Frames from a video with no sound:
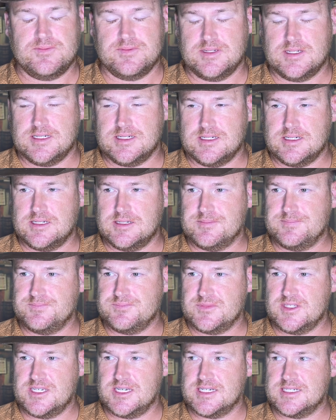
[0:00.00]

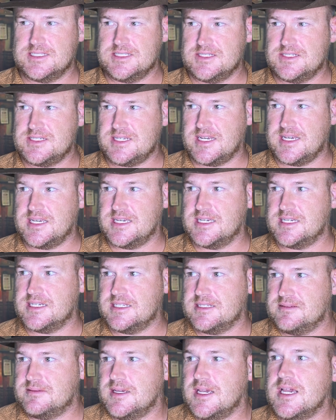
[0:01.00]
guns,
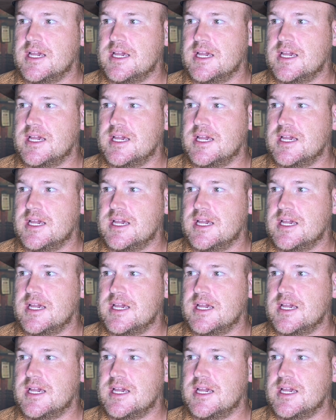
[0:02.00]
and